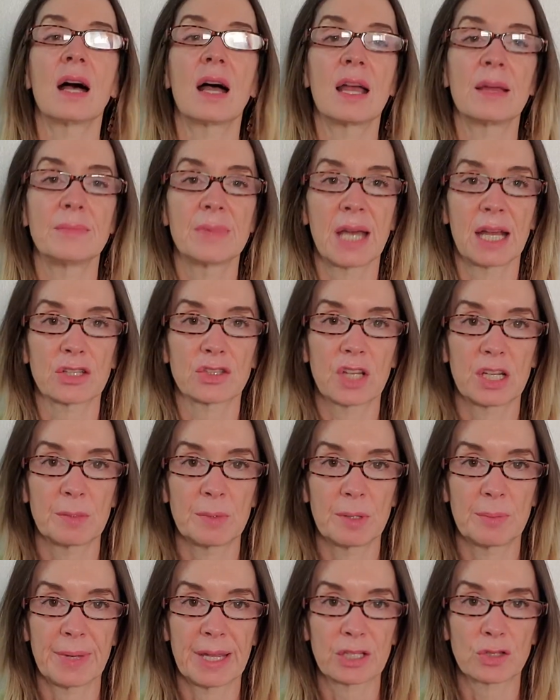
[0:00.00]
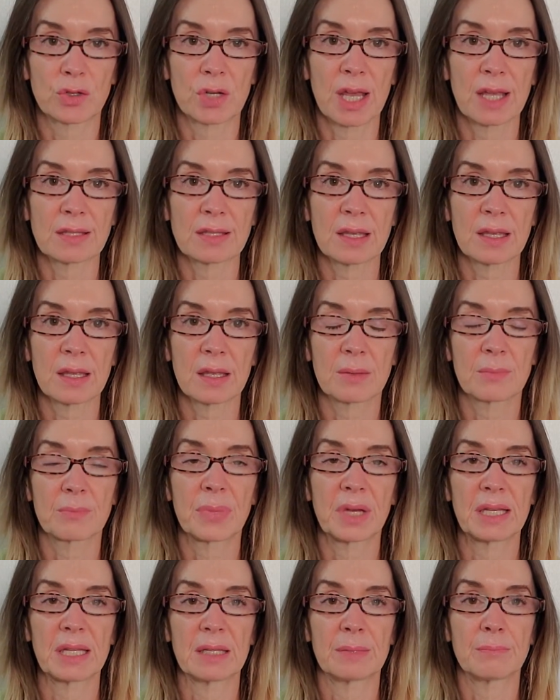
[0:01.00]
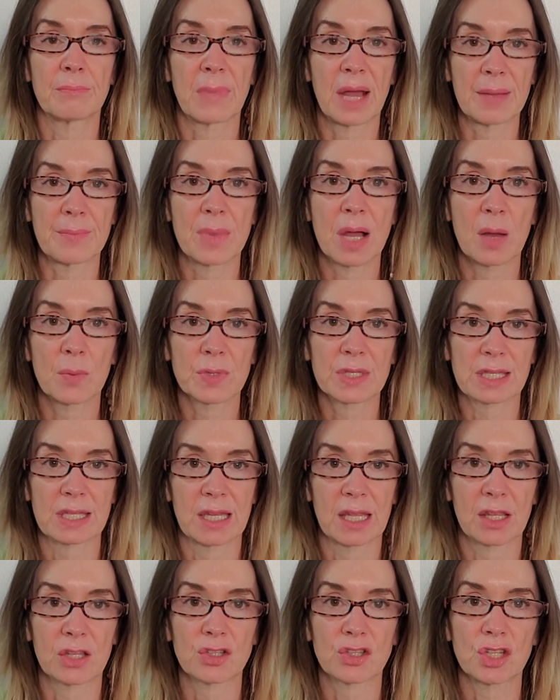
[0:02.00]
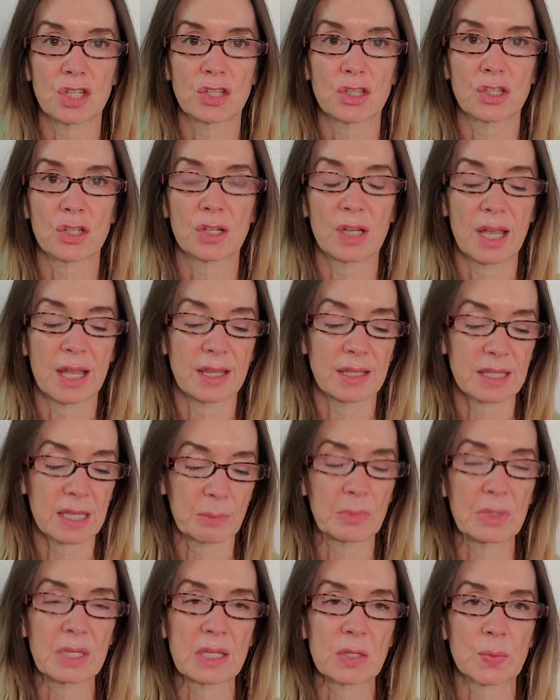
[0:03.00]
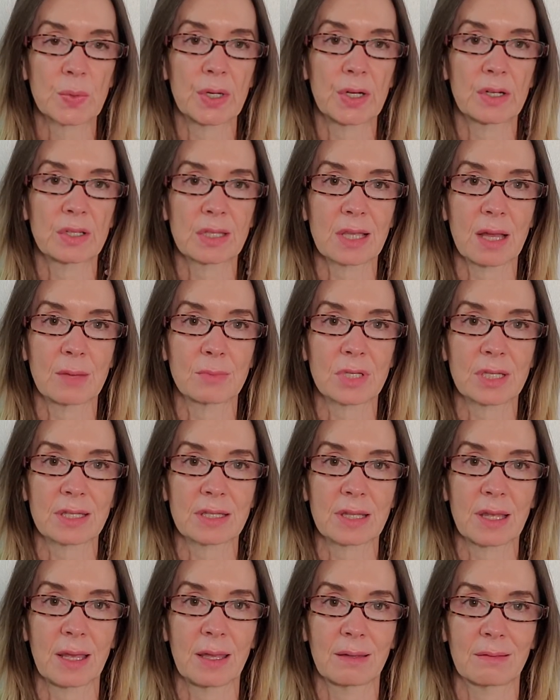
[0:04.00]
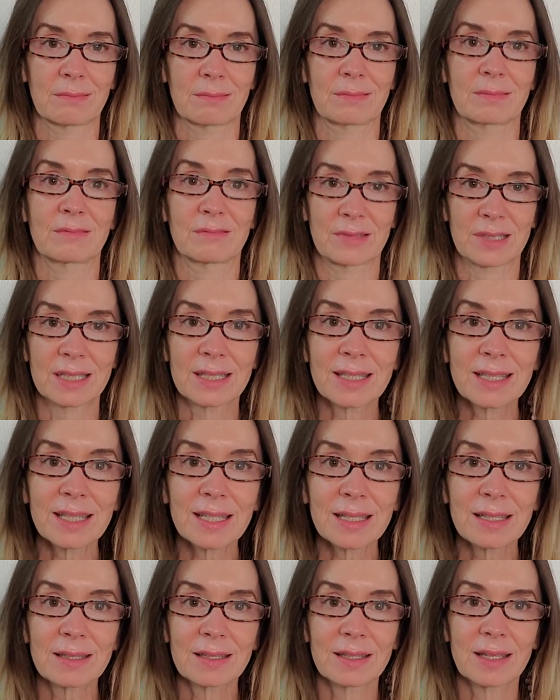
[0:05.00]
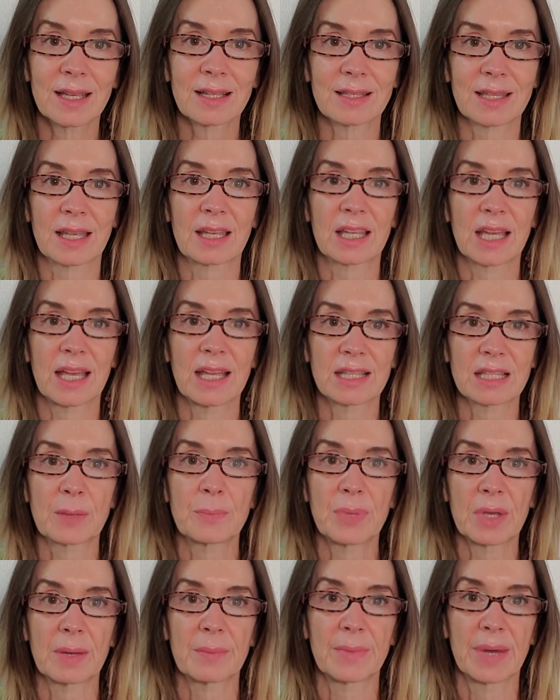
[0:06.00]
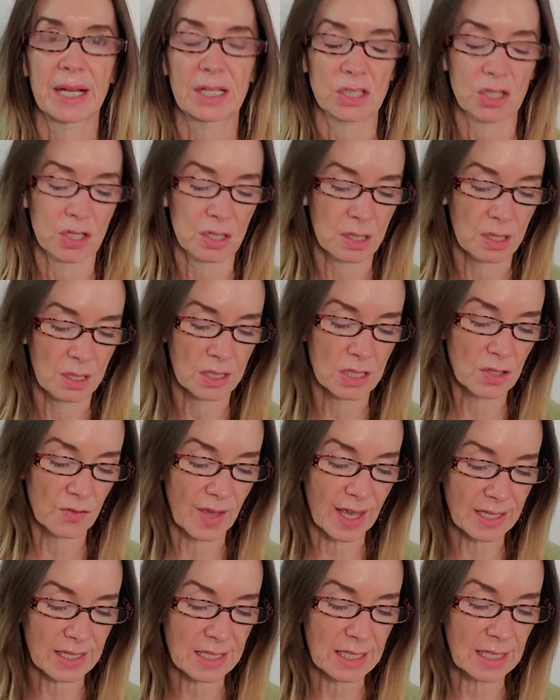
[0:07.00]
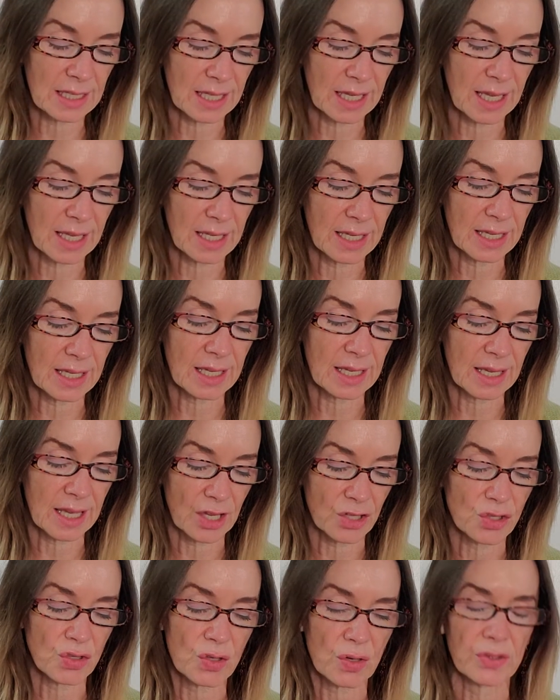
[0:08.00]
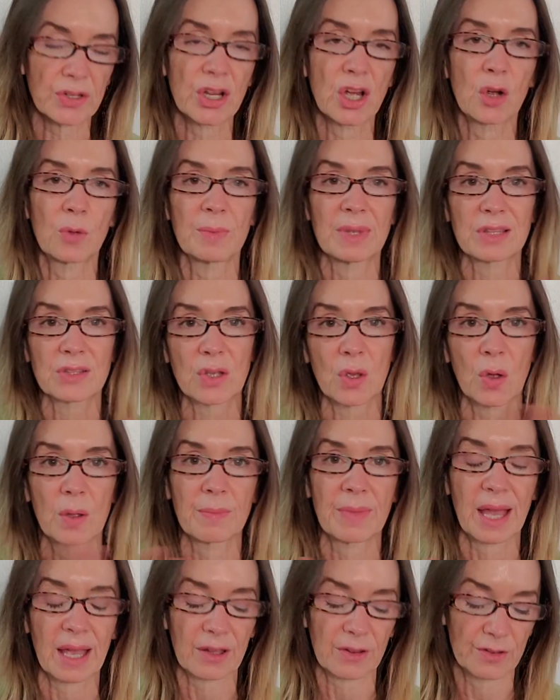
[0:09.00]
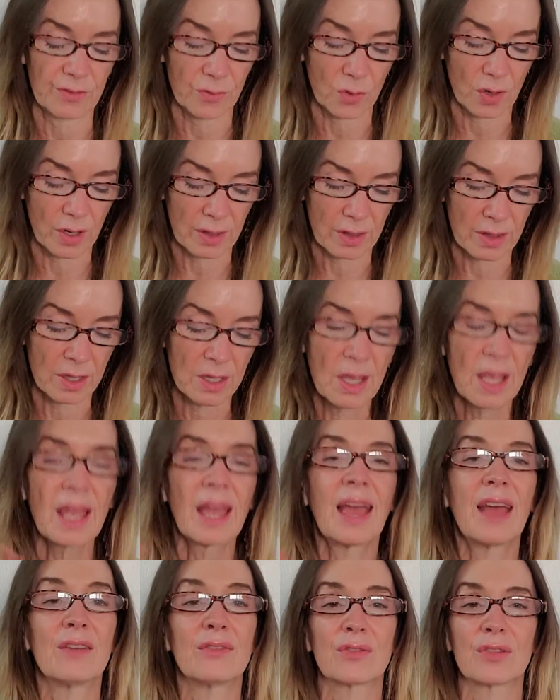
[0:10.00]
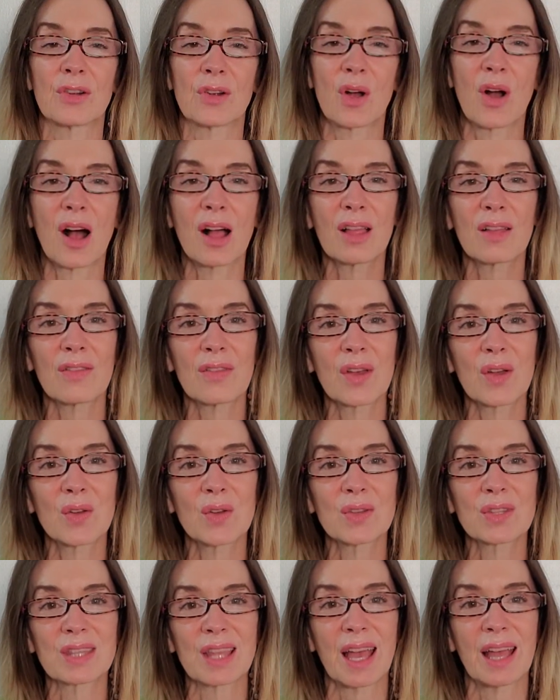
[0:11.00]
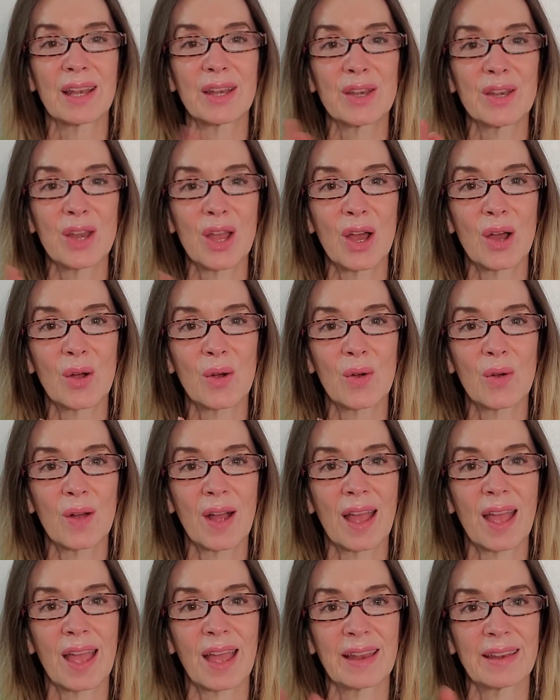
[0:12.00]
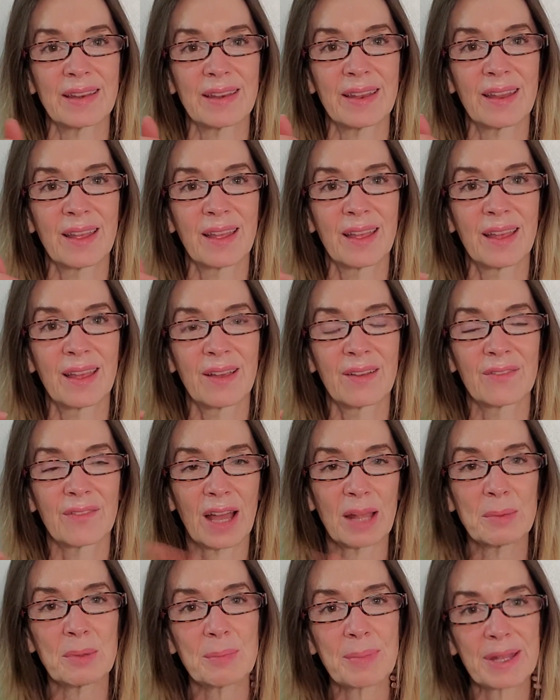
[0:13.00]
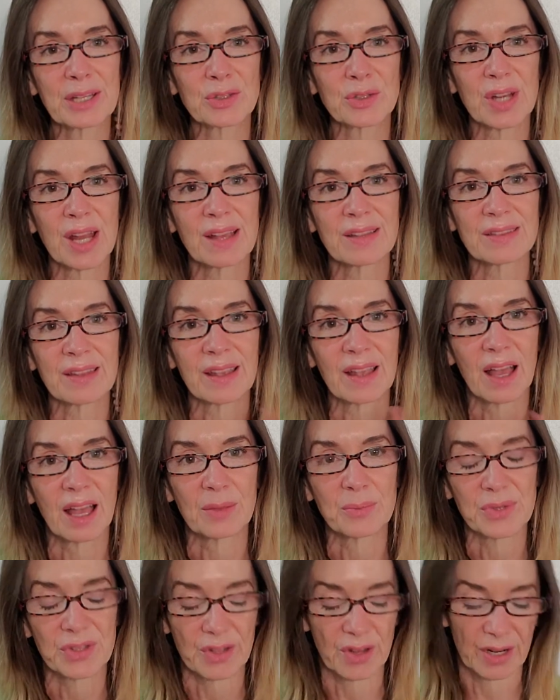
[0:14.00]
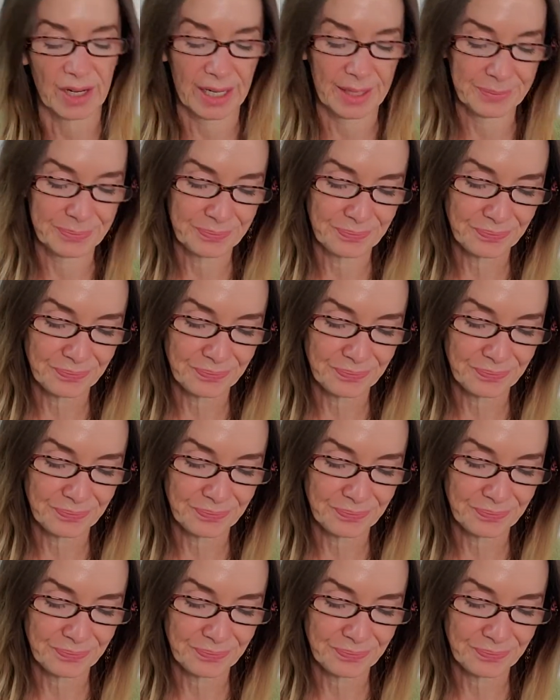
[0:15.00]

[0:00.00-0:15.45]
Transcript: I'm not trying to be patronizing, but my mom was an English teacher, and some of these words, I'm just like, really? It's like, it's a bit much. So vacillating, in case you don't know, it means going back and forth. And for all those that know and find me patronizing, I'm sorry.